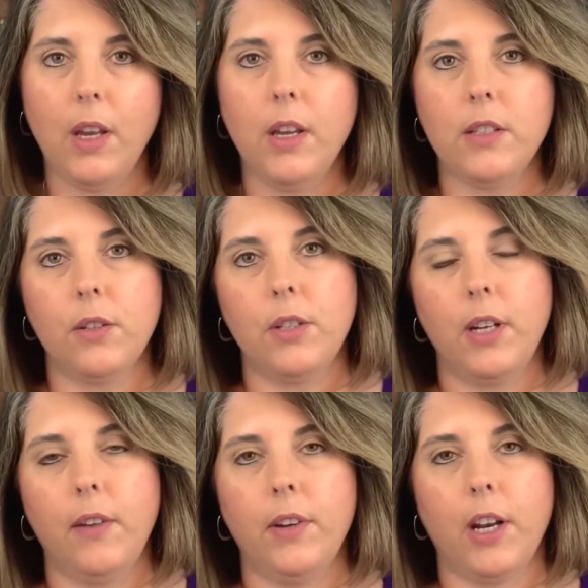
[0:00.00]
So
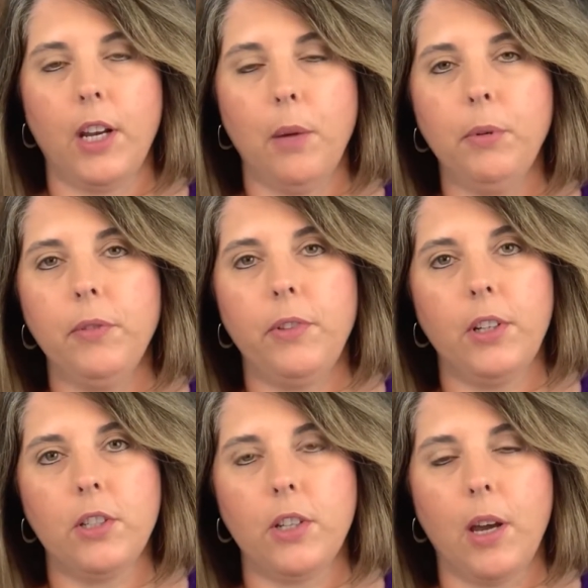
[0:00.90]
today I've got a couple of
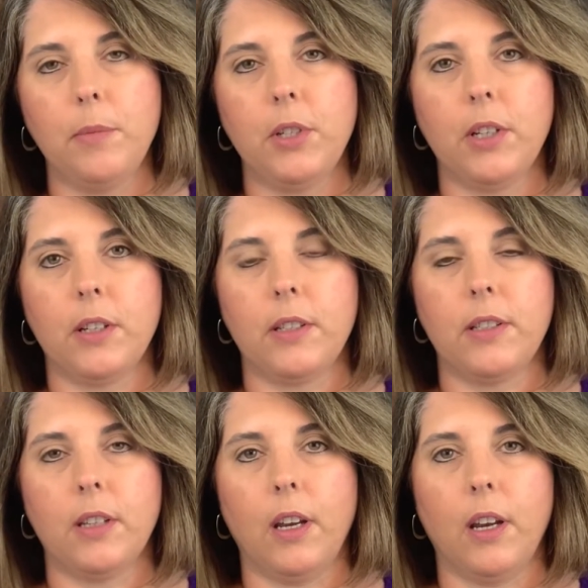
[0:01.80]
finished
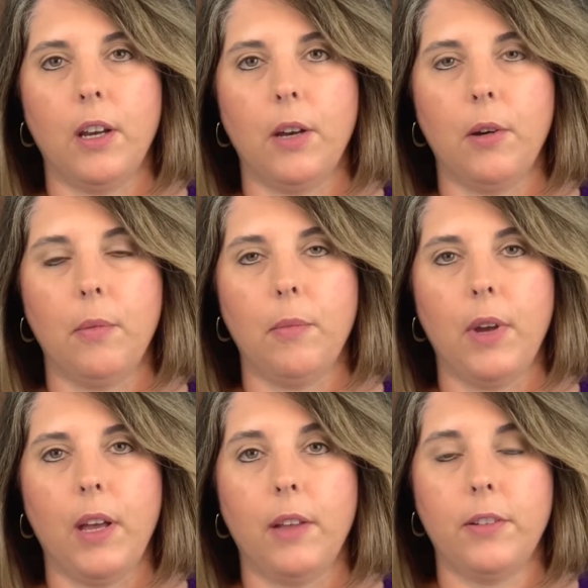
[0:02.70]
objects,
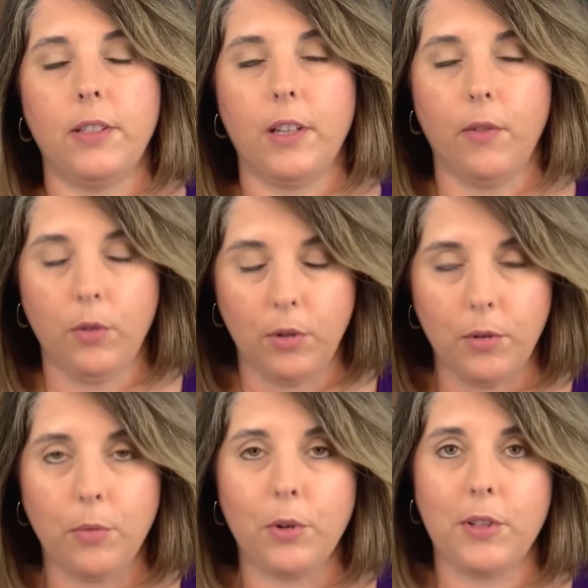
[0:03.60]

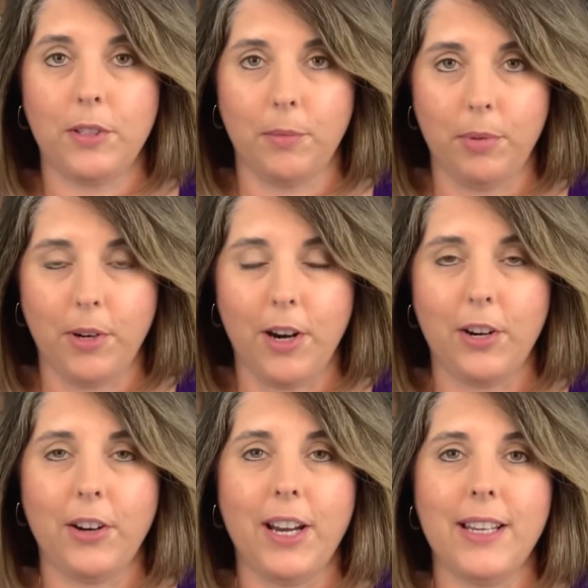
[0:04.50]
several works in
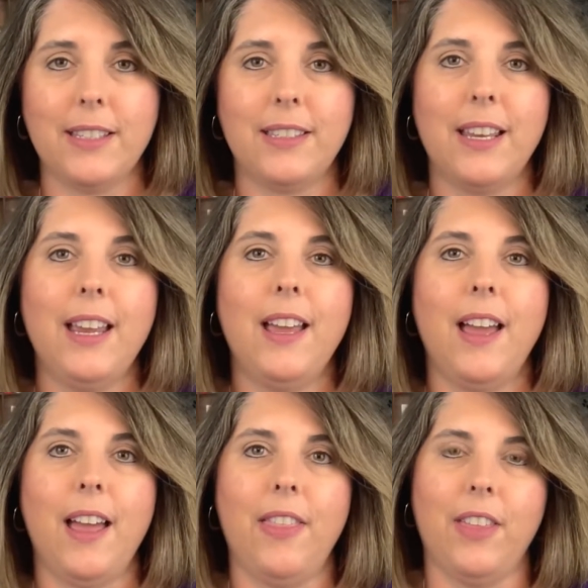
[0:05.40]
progress,
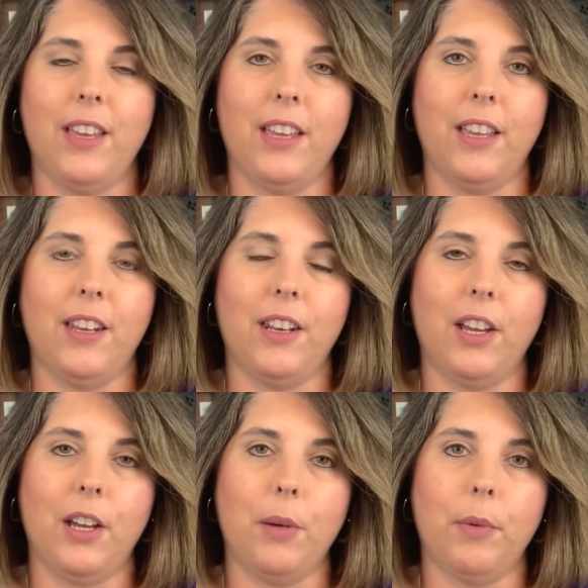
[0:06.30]
and then
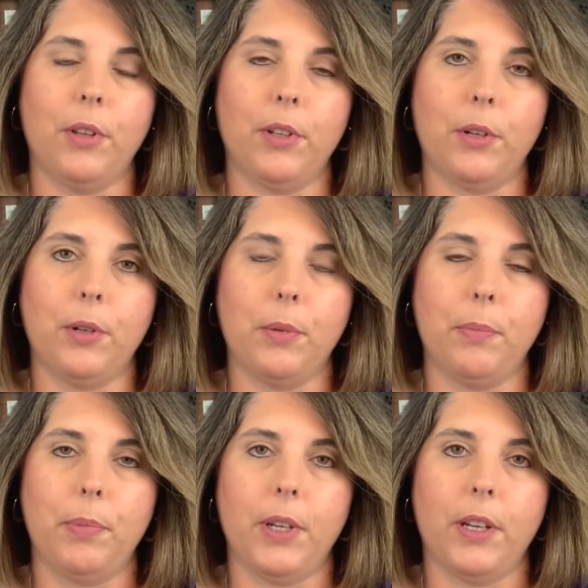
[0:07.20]
a
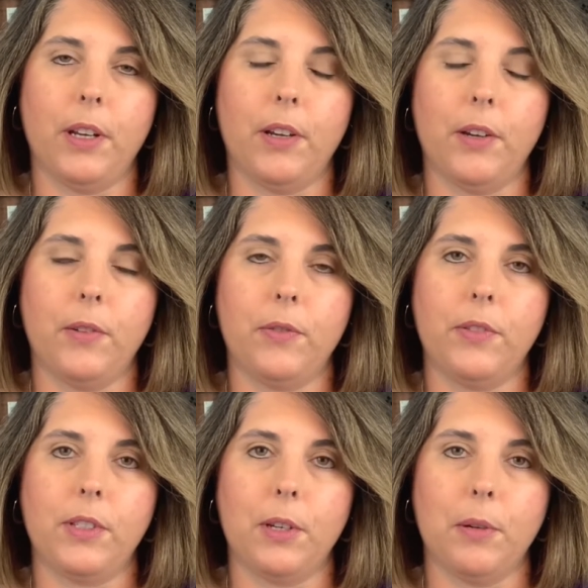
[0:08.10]
little bit of
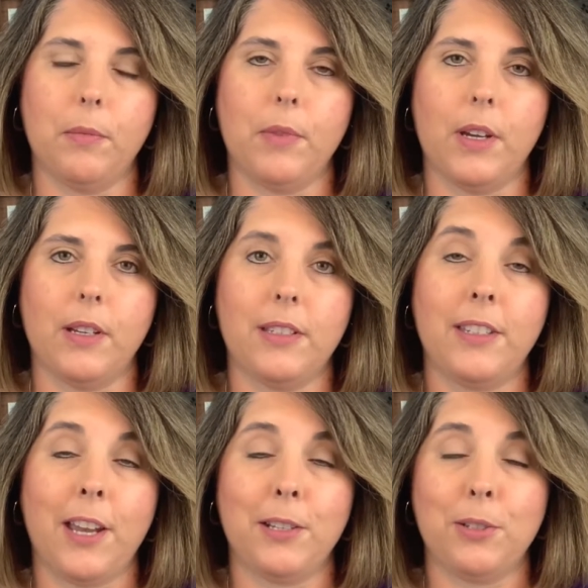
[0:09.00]
some
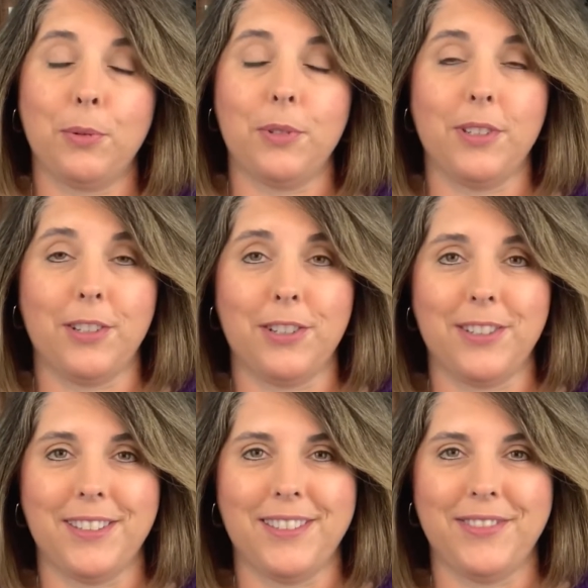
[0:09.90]
stashed
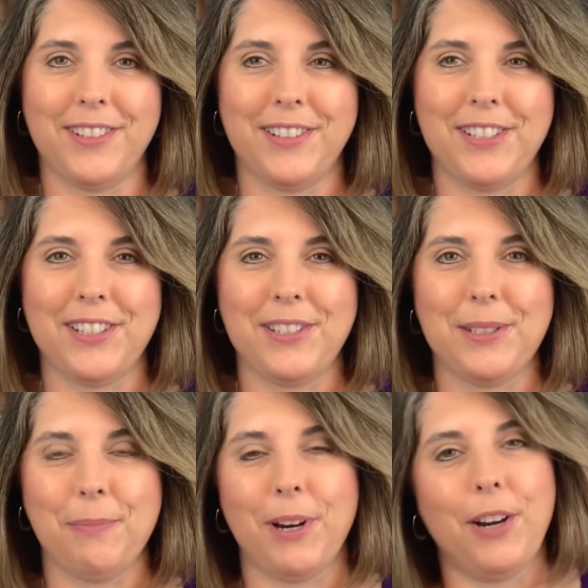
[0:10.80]
acquisitions to
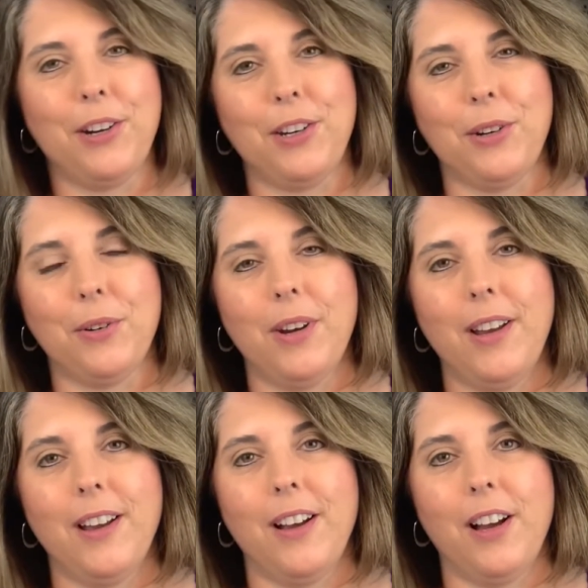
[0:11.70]
inspire you
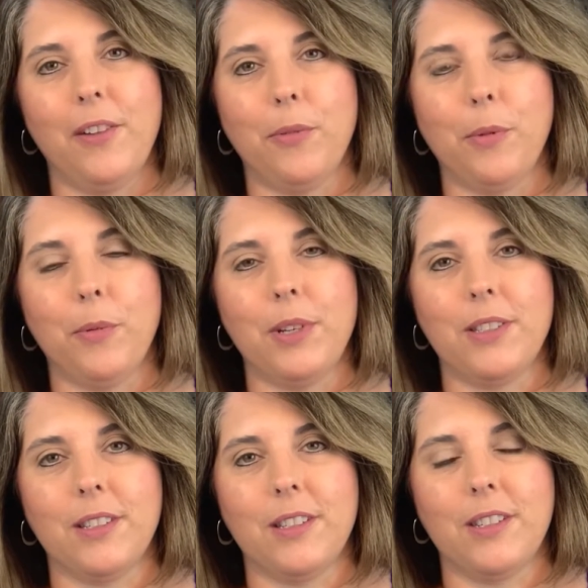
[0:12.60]
from a
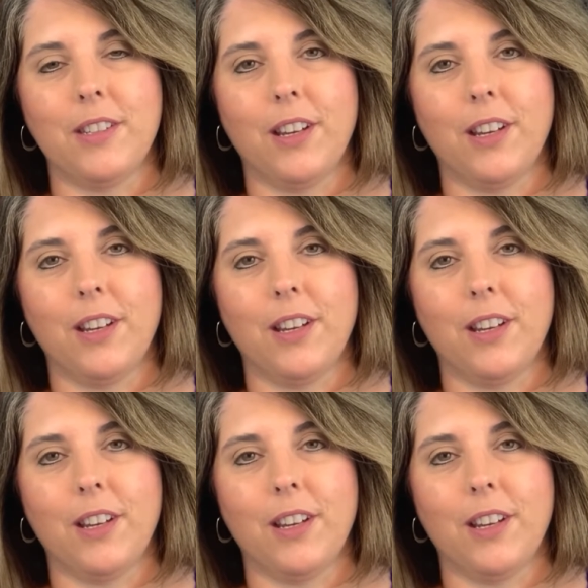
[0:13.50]
recent